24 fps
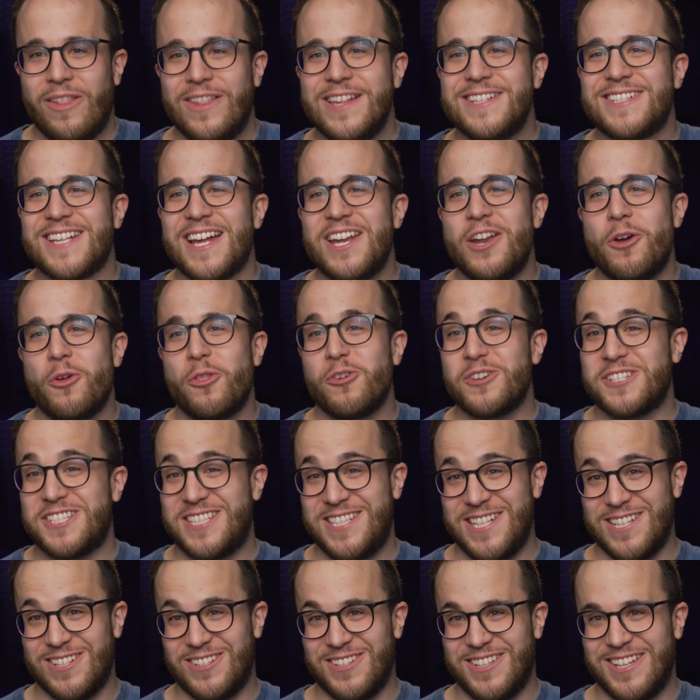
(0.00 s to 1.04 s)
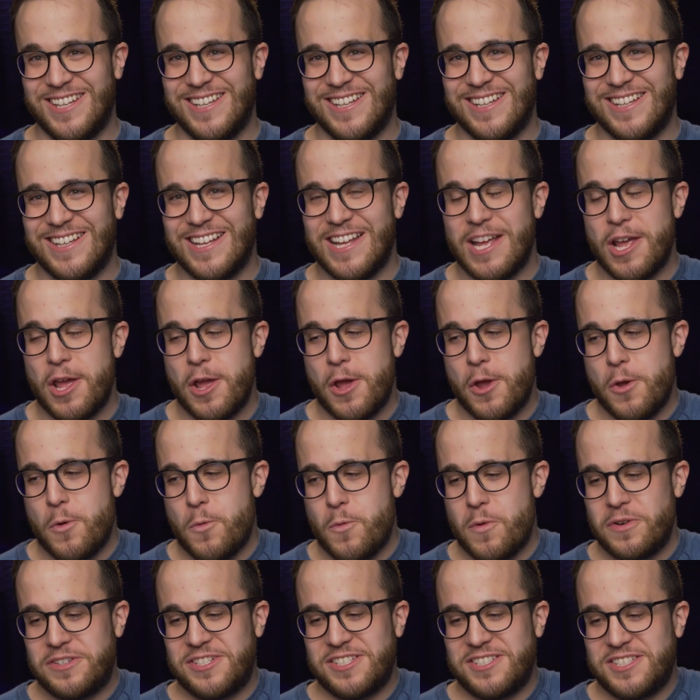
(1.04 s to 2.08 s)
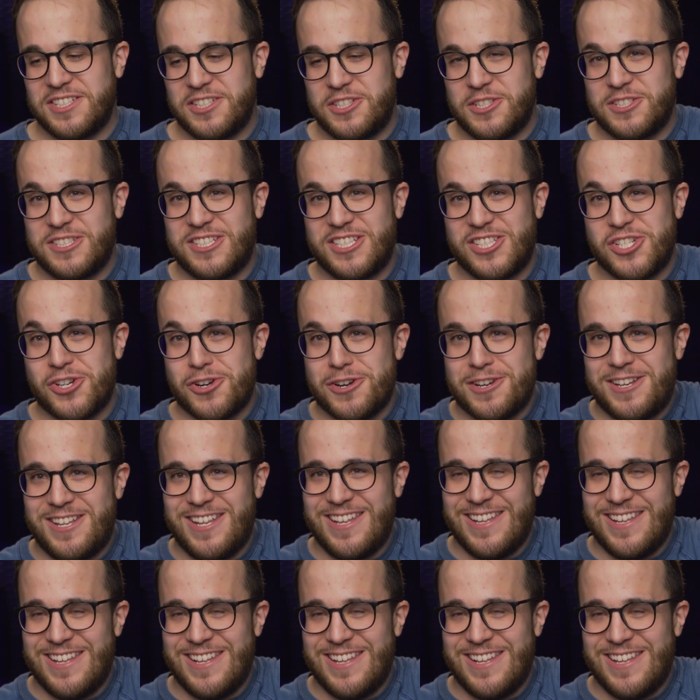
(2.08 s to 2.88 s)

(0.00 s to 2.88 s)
well at least I know they're sealed which is a good start.